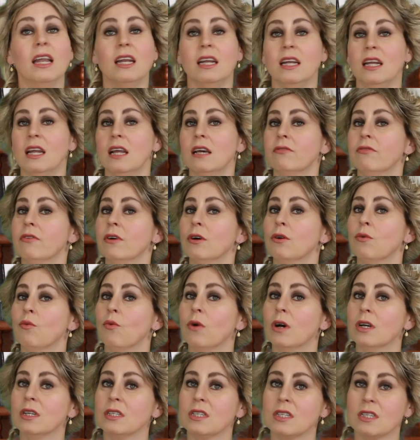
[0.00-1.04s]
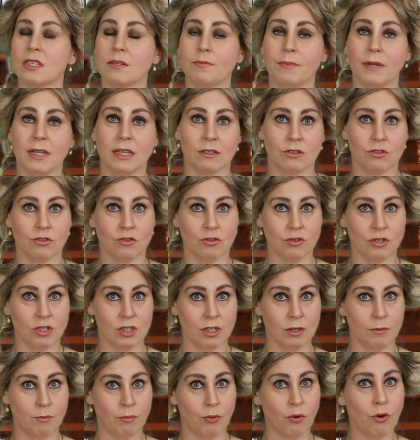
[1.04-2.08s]
never once speaks to
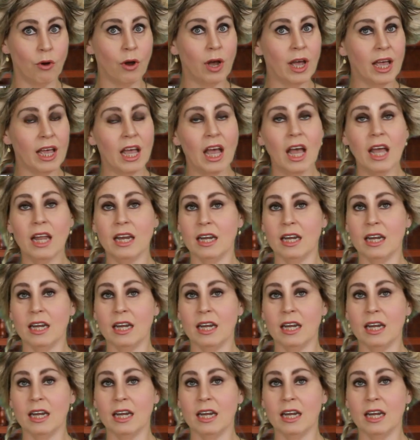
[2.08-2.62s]
the boy,